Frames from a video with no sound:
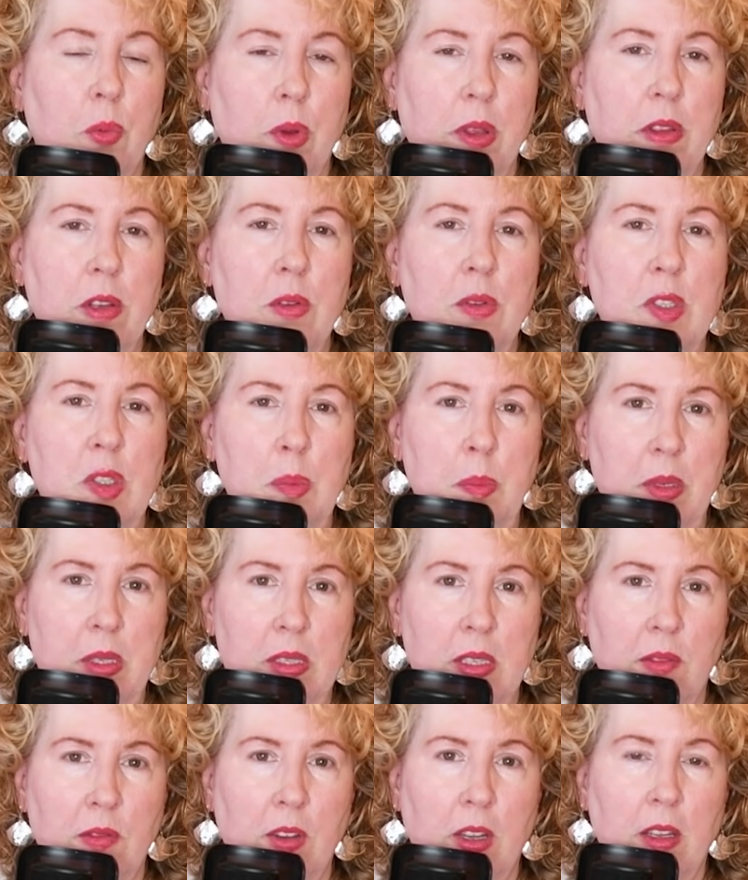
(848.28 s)
with you
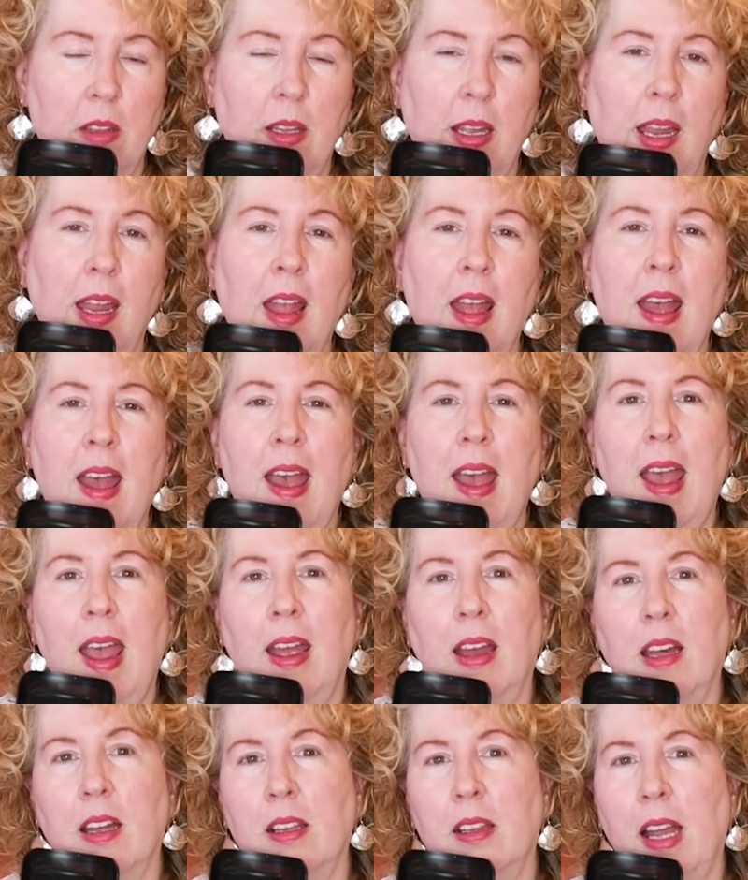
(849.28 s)
specifically.
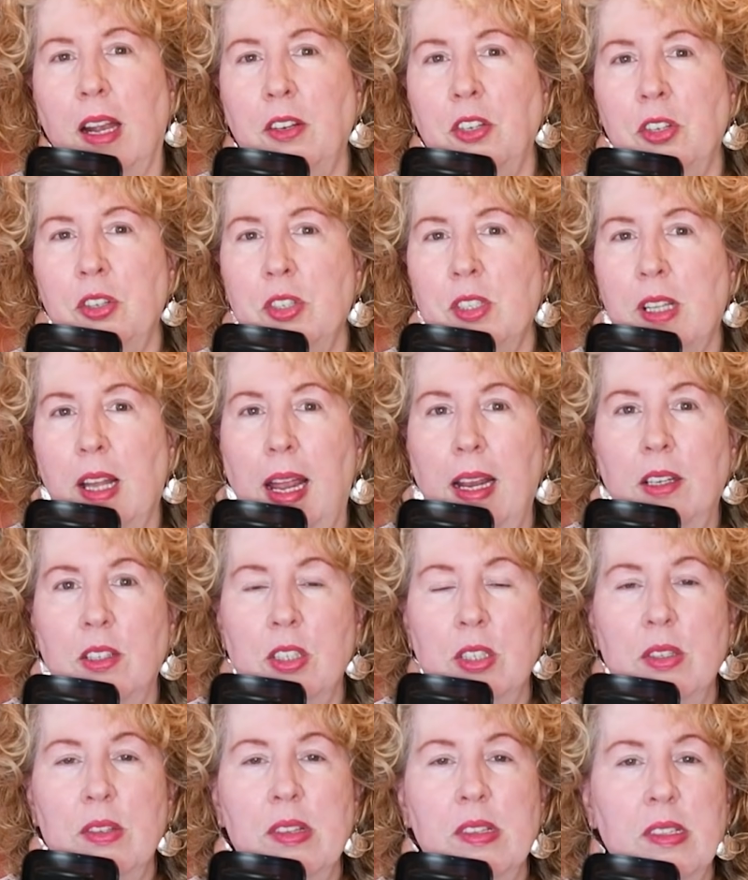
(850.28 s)
And collectors like
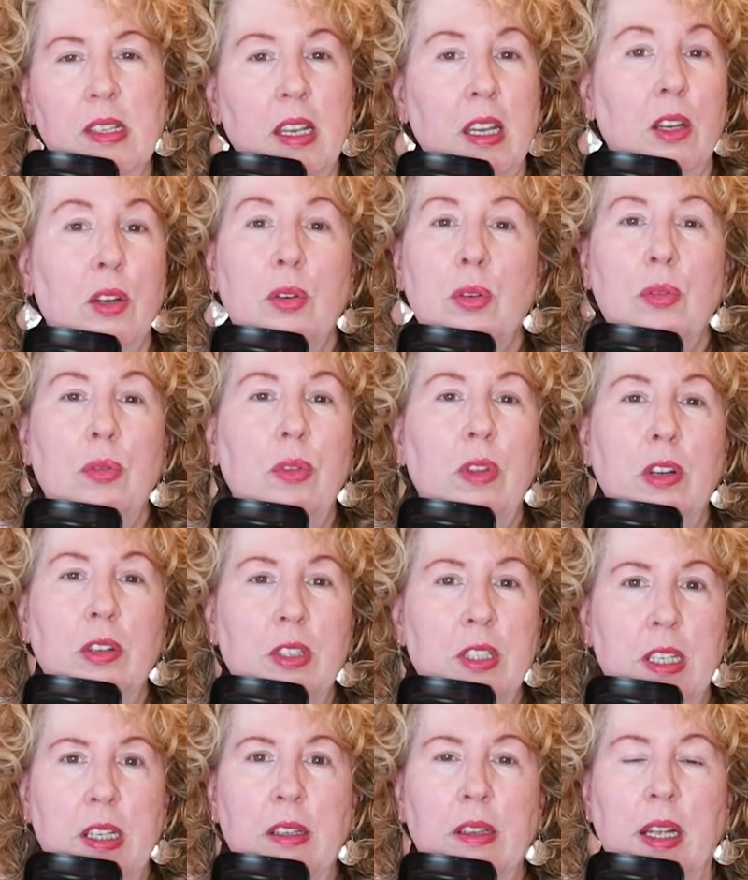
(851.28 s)
to see who they're
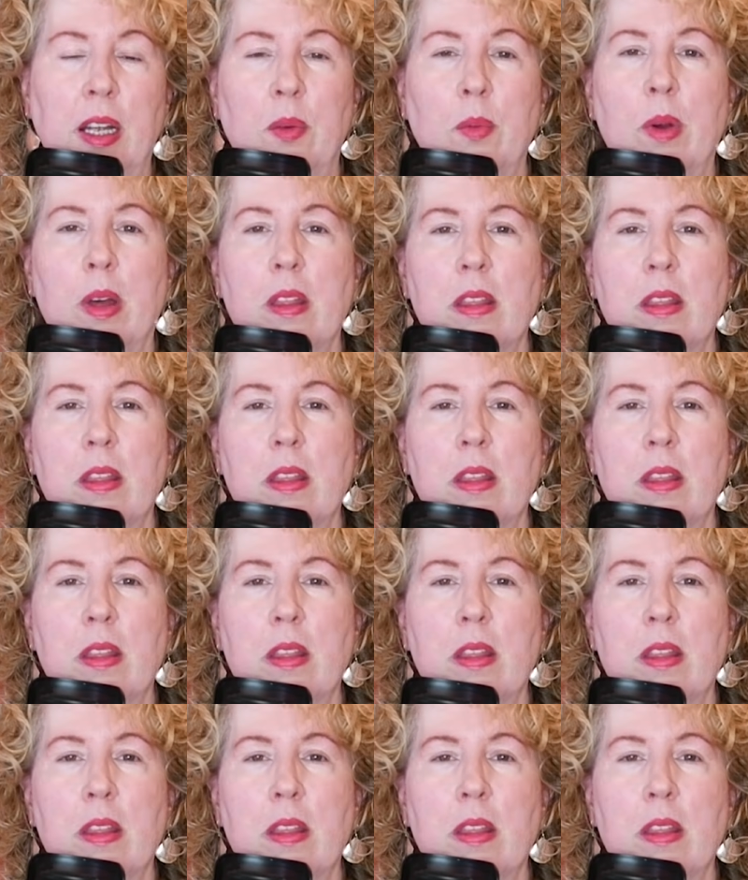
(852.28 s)
dealing with.